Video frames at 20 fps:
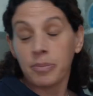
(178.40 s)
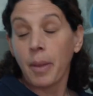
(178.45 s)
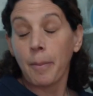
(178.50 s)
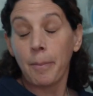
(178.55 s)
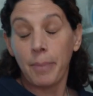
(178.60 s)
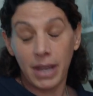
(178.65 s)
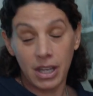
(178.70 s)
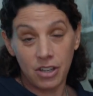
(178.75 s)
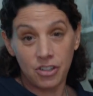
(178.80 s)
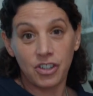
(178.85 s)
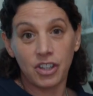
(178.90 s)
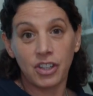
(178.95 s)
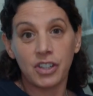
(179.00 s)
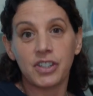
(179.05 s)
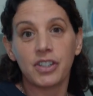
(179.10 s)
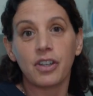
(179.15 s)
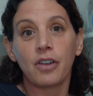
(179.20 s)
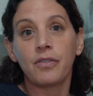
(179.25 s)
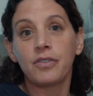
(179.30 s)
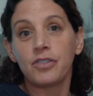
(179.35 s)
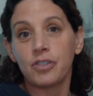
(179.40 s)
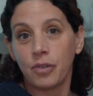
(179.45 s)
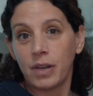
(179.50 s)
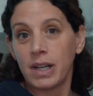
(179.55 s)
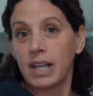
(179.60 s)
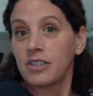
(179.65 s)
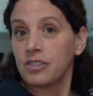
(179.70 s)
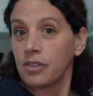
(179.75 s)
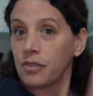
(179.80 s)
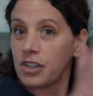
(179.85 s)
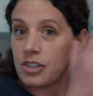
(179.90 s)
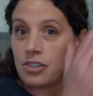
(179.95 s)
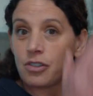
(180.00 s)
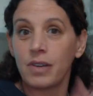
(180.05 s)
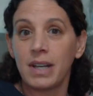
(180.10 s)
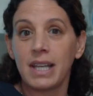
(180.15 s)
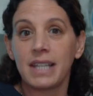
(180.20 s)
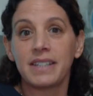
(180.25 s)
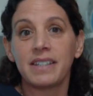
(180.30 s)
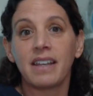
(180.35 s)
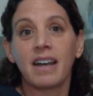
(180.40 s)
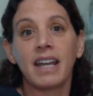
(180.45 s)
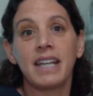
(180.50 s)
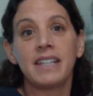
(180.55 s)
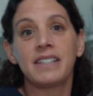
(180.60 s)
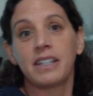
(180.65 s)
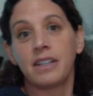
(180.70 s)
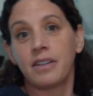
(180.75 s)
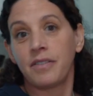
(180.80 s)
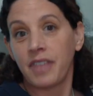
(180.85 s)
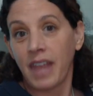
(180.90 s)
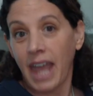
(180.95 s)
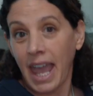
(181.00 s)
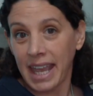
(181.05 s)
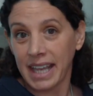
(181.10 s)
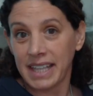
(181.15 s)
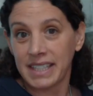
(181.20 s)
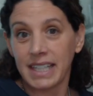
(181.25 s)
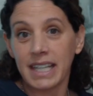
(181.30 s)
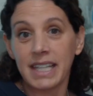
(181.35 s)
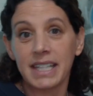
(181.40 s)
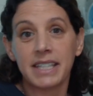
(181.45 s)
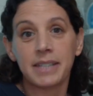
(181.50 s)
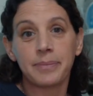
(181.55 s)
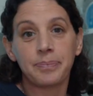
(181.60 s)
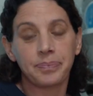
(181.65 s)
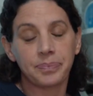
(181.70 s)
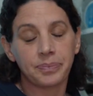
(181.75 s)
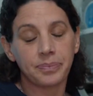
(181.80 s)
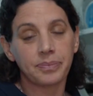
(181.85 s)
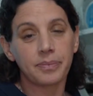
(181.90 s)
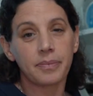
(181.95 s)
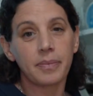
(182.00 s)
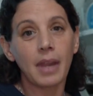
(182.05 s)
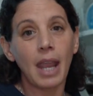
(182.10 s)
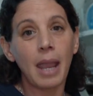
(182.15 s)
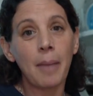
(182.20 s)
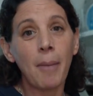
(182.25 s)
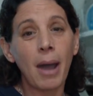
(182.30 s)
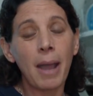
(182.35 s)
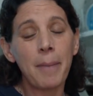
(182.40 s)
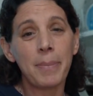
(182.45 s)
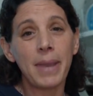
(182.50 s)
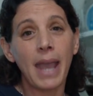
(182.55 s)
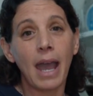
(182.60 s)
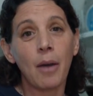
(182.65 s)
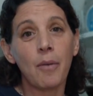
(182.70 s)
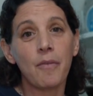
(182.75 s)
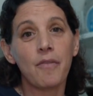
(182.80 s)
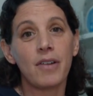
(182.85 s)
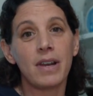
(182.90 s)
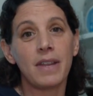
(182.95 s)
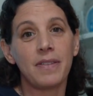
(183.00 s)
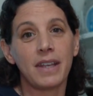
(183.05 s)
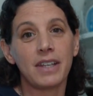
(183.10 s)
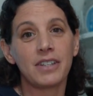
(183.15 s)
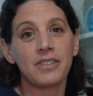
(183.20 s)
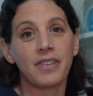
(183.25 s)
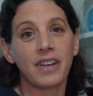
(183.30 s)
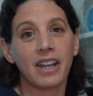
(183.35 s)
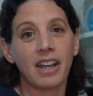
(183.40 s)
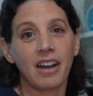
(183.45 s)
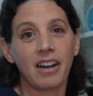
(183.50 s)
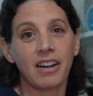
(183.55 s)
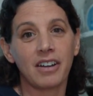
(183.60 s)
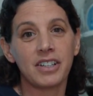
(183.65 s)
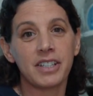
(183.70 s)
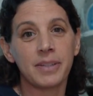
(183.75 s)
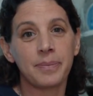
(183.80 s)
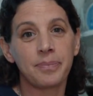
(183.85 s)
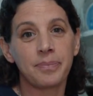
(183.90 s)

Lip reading: pictures of toilets on the toilet signs and of the exits might be helpful in this regard.